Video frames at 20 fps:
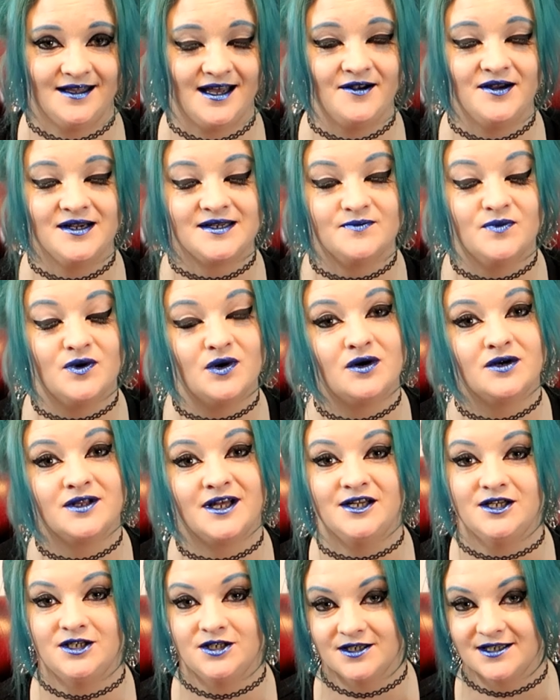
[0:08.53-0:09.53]
There is more
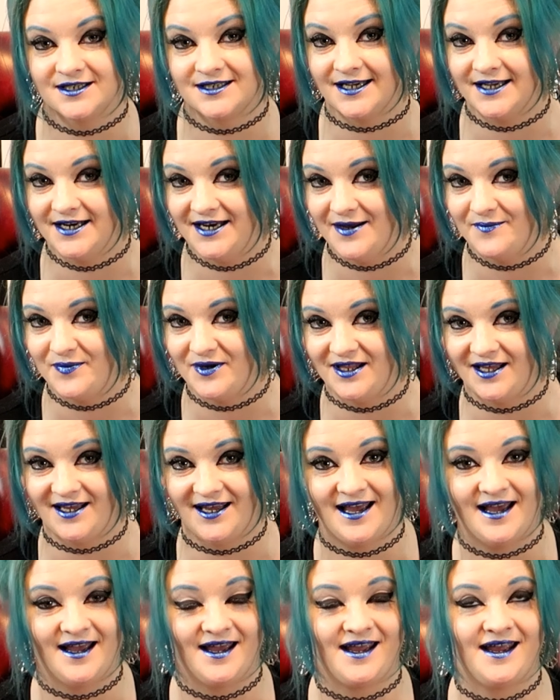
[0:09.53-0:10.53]
than just a nip in the
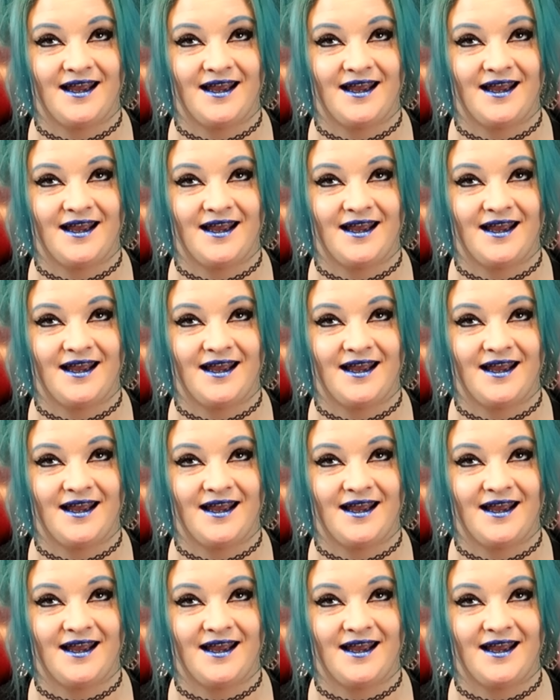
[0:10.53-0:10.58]
air.